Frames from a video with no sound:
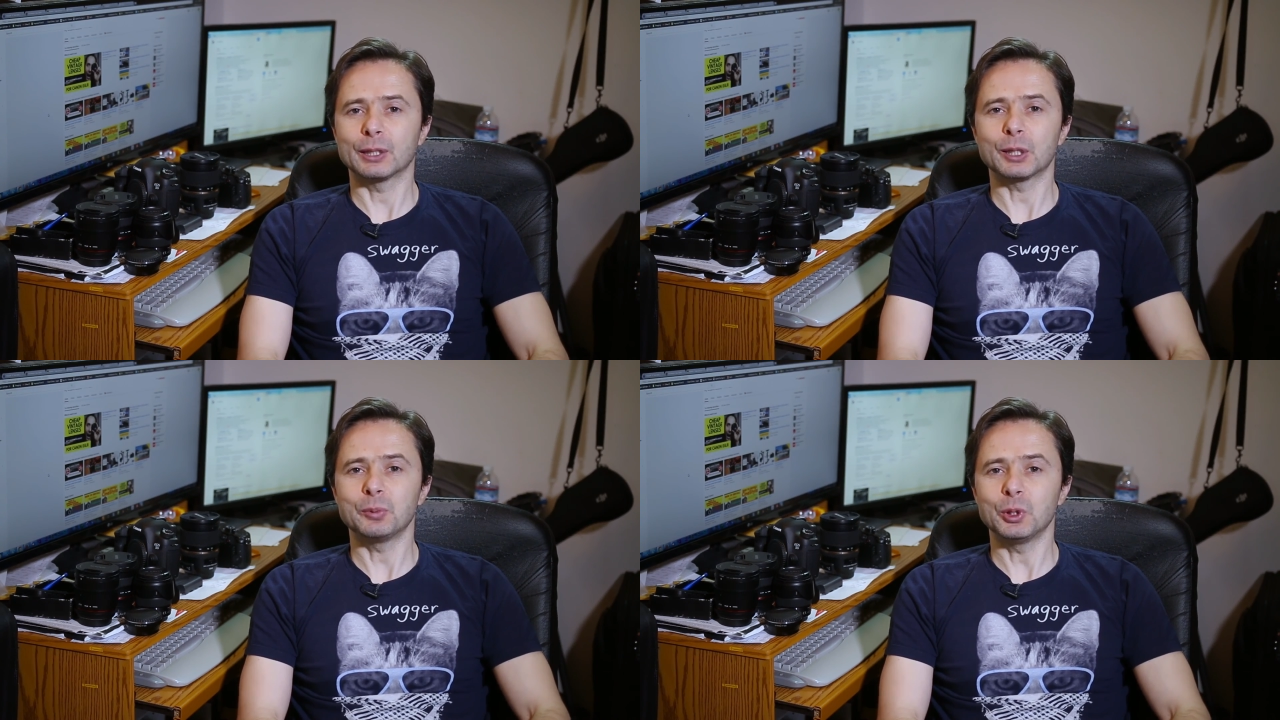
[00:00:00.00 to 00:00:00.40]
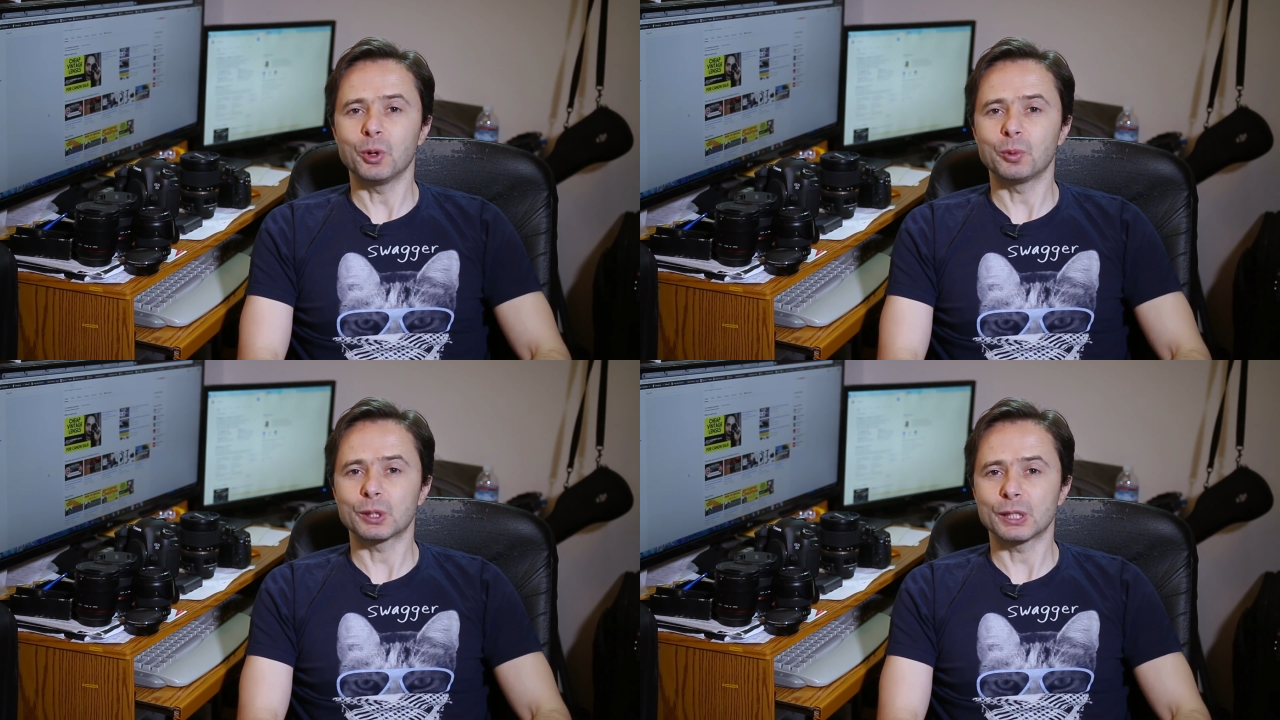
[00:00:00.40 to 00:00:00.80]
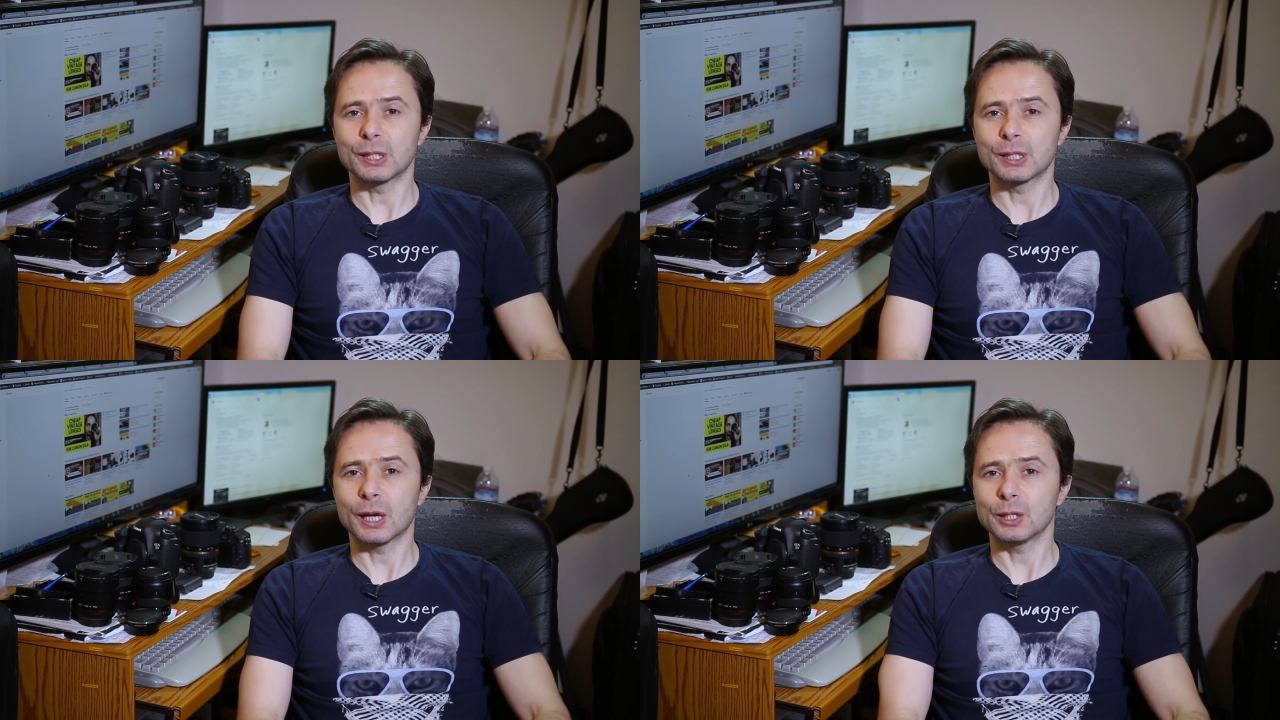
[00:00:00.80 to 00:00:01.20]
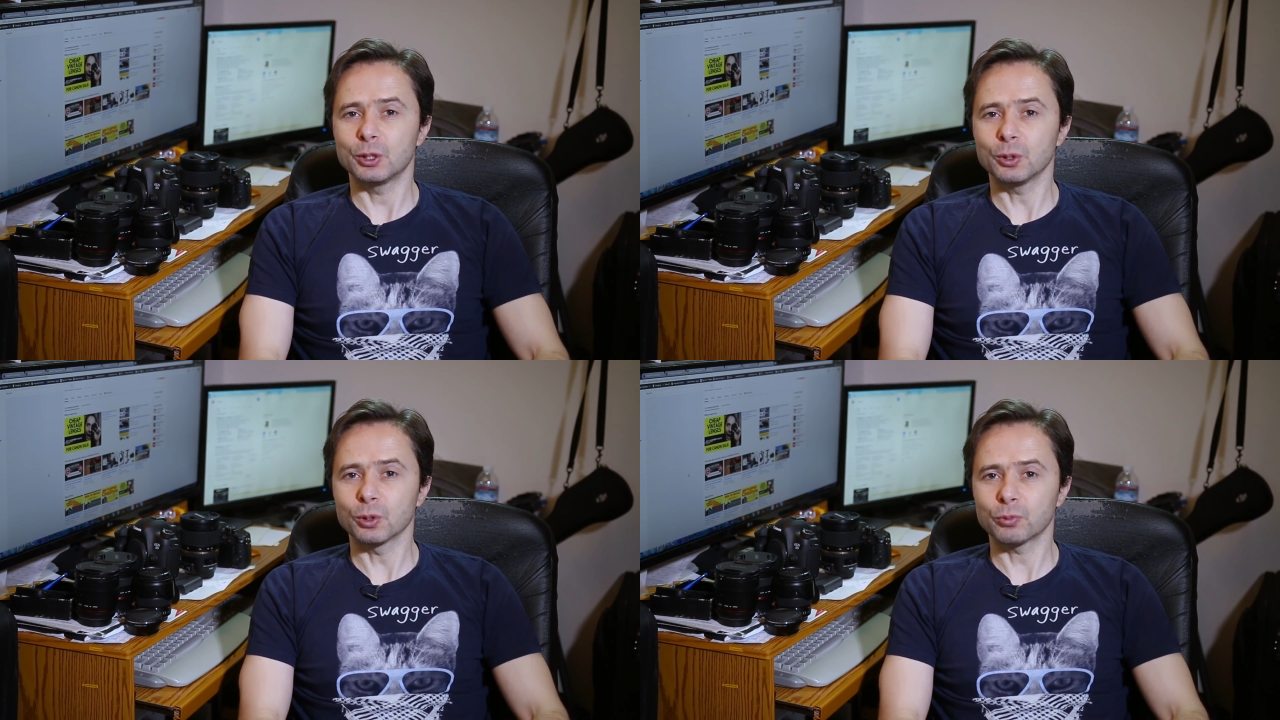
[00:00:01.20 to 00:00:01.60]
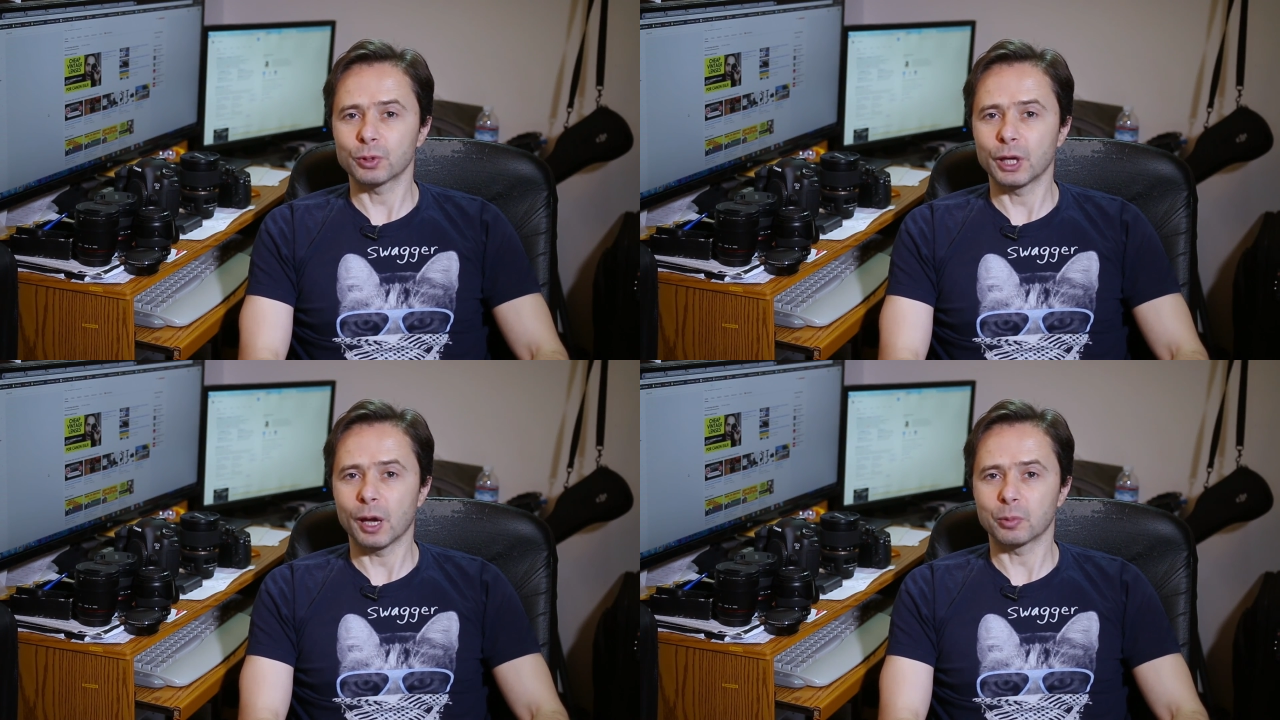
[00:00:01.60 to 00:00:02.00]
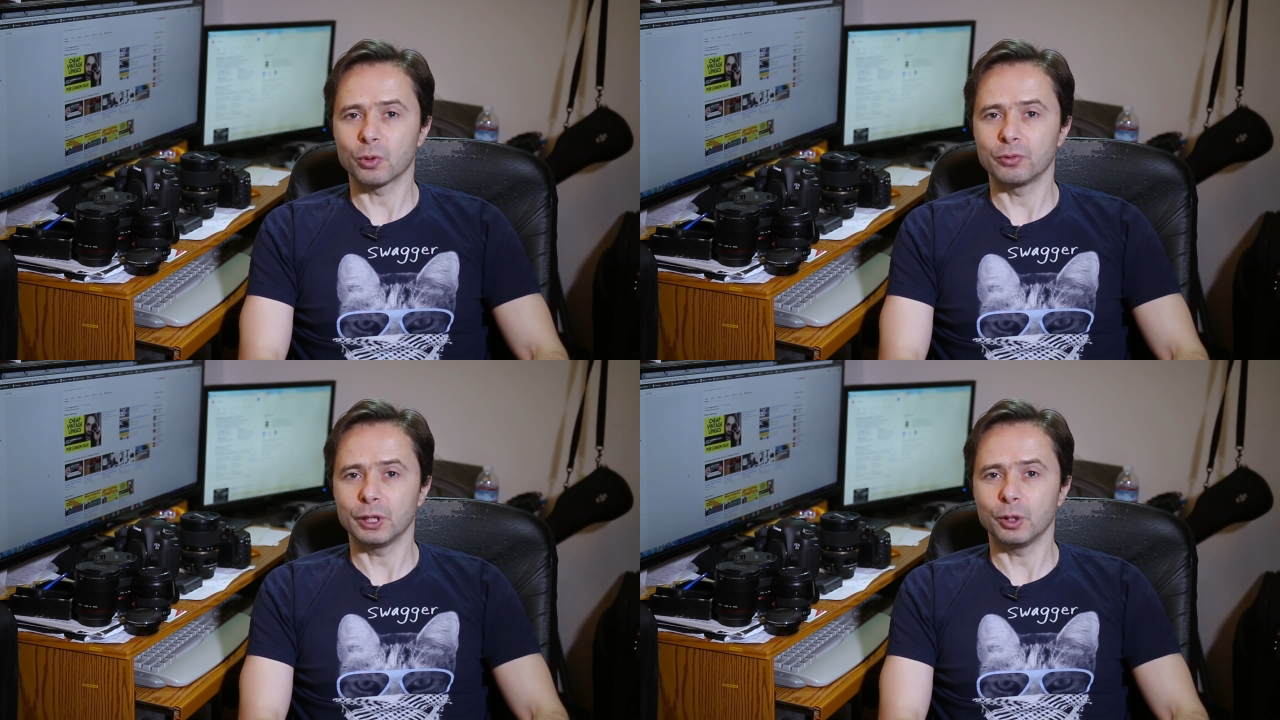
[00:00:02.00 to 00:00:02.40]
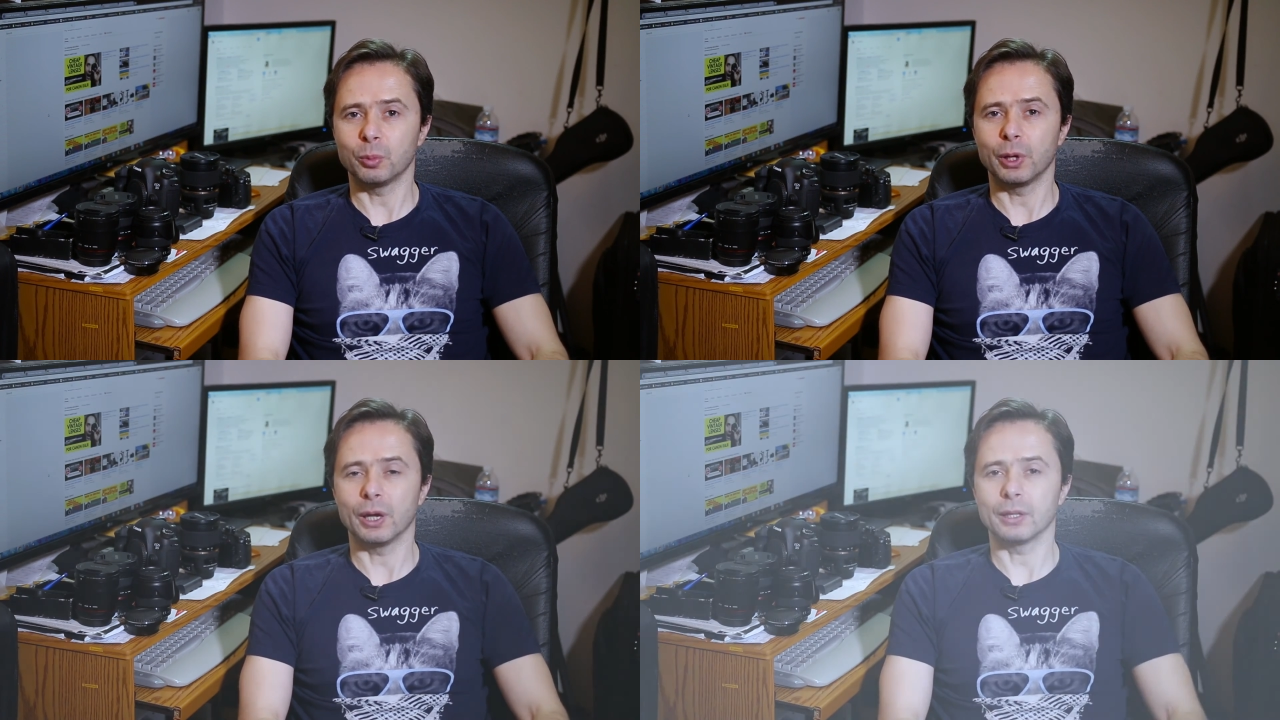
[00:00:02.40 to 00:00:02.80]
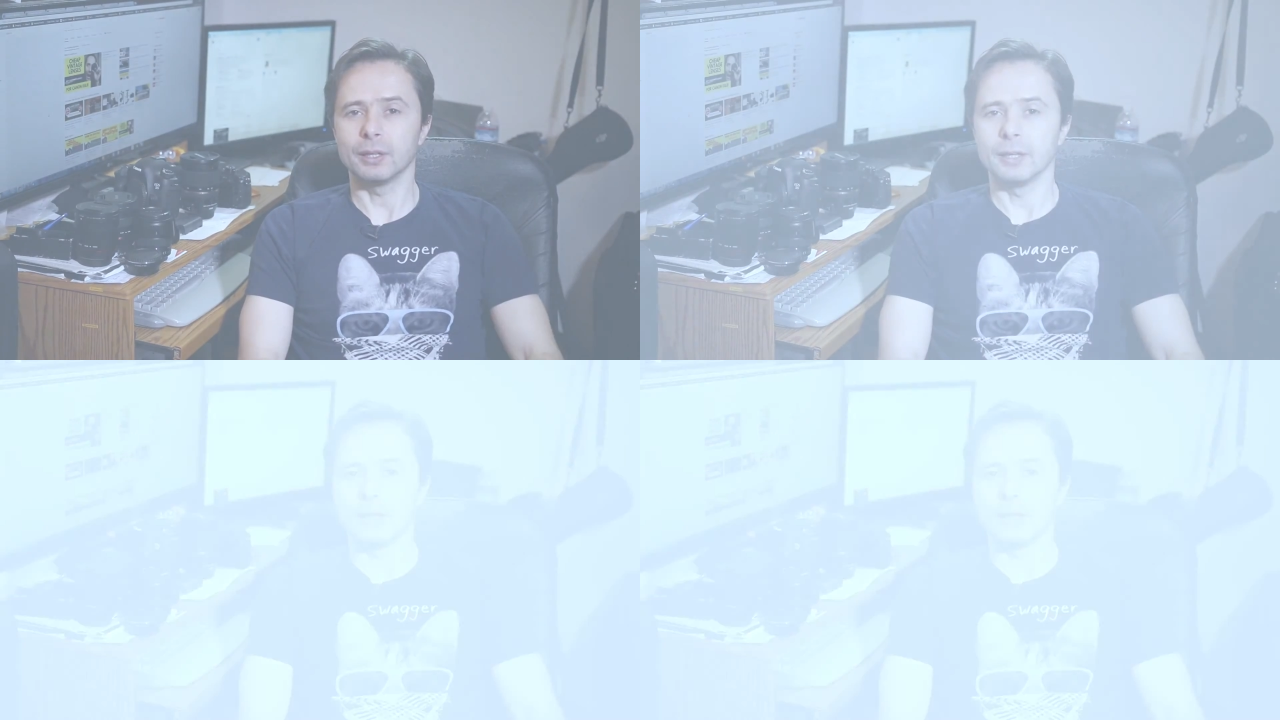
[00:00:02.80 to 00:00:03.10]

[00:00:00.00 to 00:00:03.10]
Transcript: Let me know what's inside your camera video bag.